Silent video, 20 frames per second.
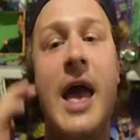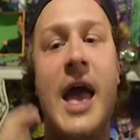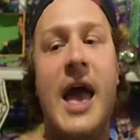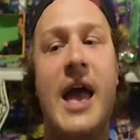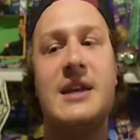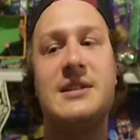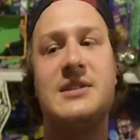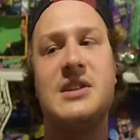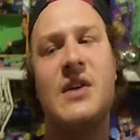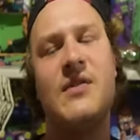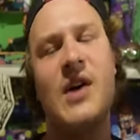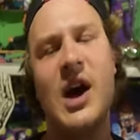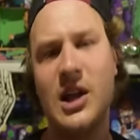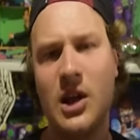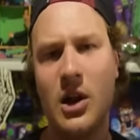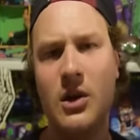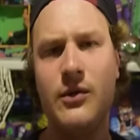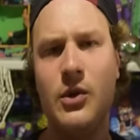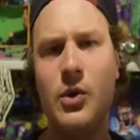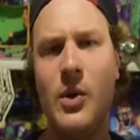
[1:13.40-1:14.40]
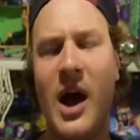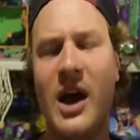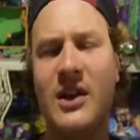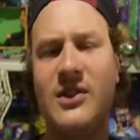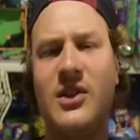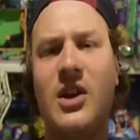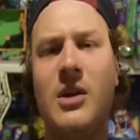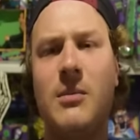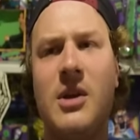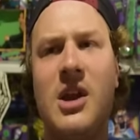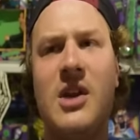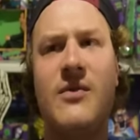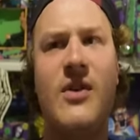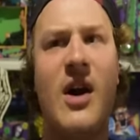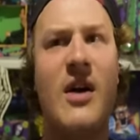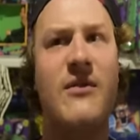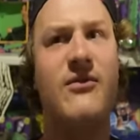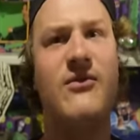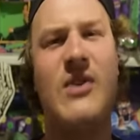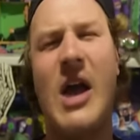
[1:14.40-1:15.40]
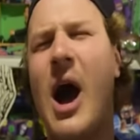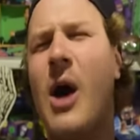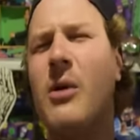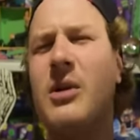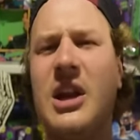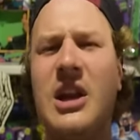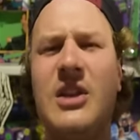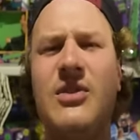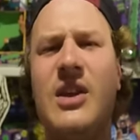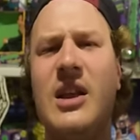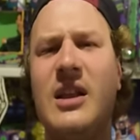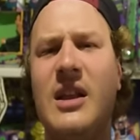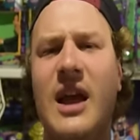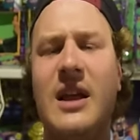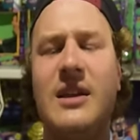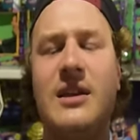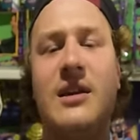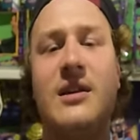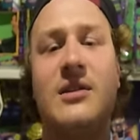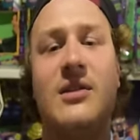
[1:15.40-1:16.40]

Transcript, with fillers: And uh, I've had a lot of you asking me if I've found anything lately,